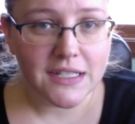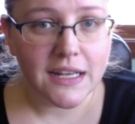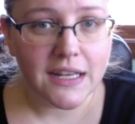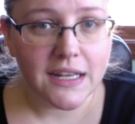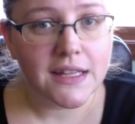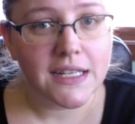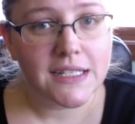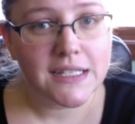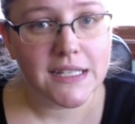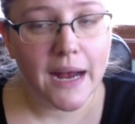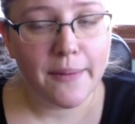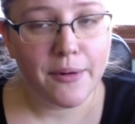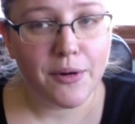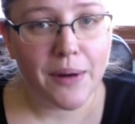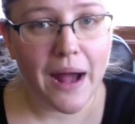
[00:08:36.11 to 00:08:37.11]
And this
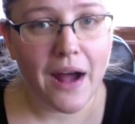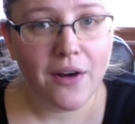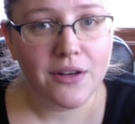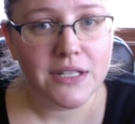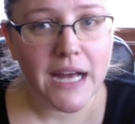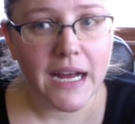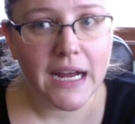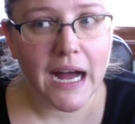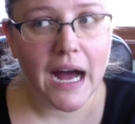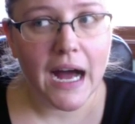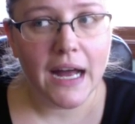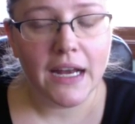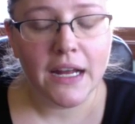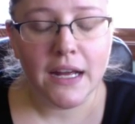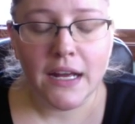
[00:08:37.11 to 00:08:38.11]
time around, I got